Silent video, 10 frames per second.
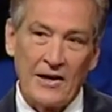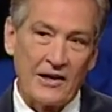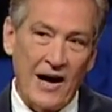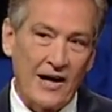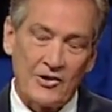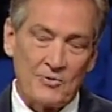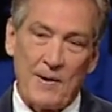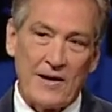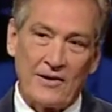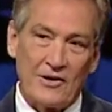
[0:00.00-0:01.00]
God has
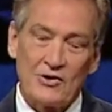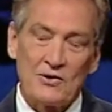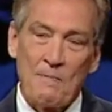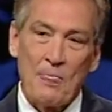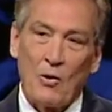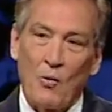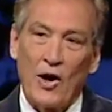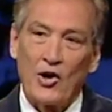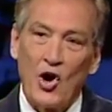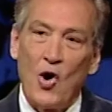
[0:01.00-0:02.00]
made us
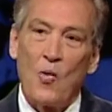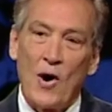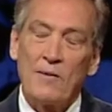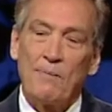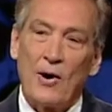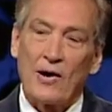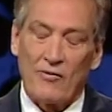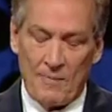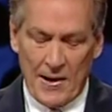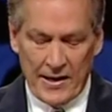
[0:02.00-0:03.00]
where no one part of
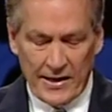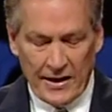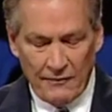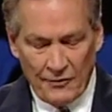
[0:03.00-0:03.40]
the body can